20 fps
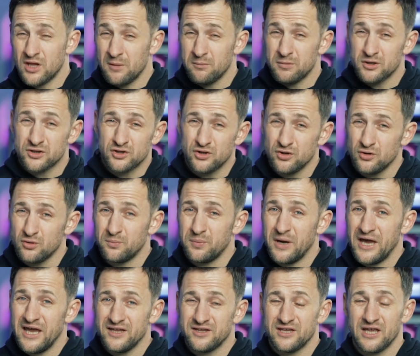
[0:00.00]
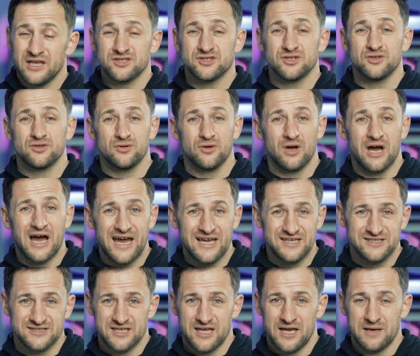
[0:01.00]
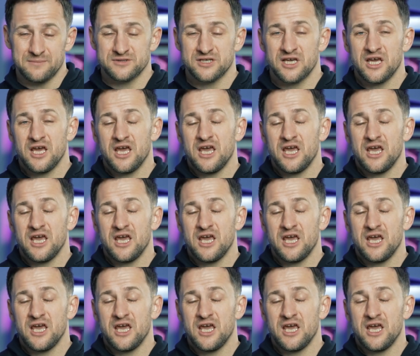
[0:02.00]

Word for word: Number two, pay attention to ice dams.